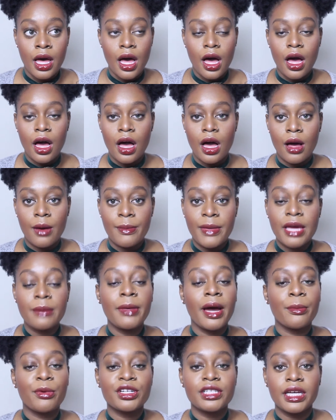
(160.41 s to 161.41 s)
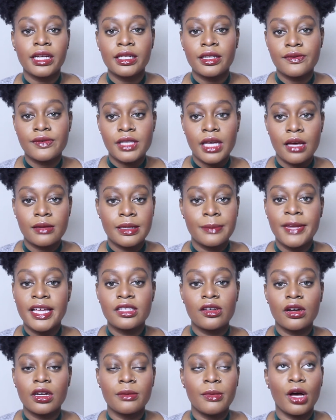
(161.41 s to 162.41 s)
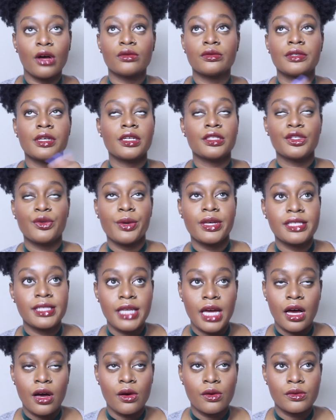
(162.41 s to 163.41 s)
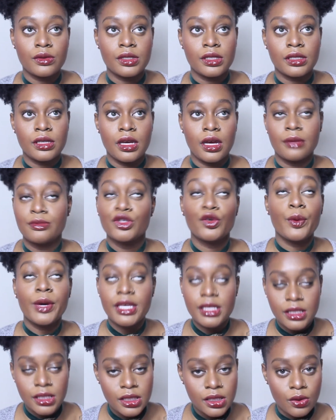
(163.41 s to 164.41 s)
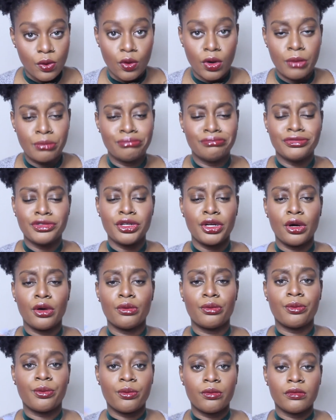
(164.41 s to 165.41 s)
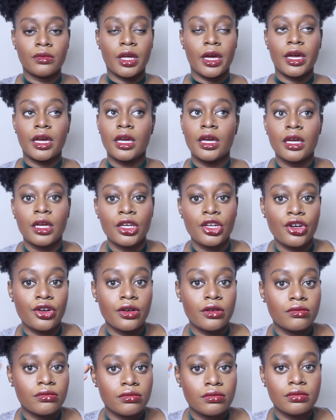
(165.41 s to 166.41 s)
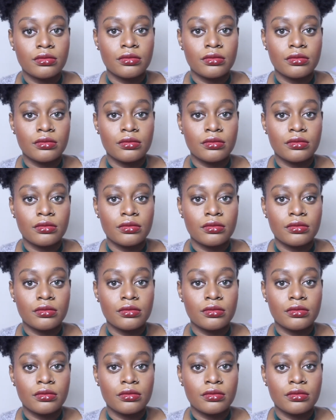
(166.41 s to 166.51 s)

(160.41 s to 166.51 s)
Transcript: And by protective styles, I'm not talking about twists, or, you know, like your